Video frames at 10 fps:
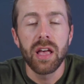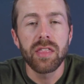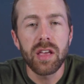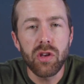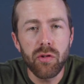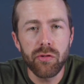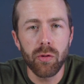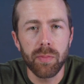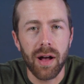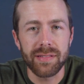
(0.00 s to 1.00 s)
The usual
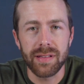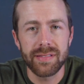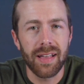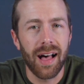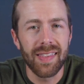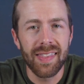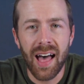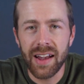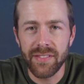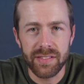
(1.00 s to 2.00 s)
process a
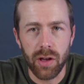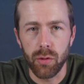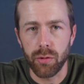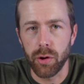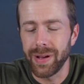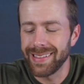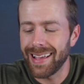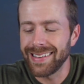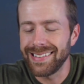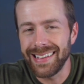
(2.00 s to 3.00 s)
lot of us go through is
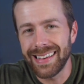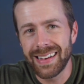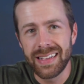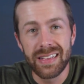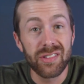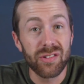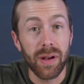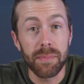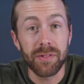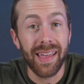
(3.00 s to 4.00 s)
idea,
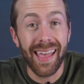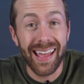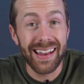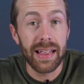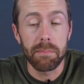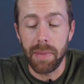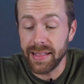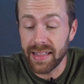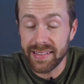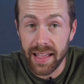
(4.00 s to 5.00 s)
script, edit,
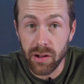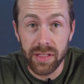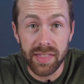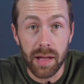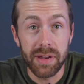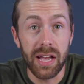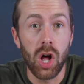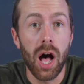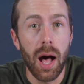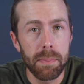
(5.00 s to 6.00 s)
make the title and
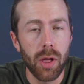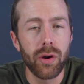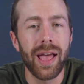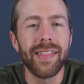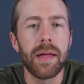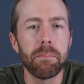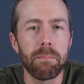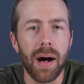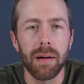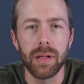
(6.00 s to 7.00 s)
thumbnail, upload, and then
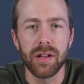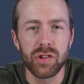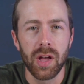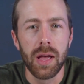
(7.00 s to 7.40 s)
publish.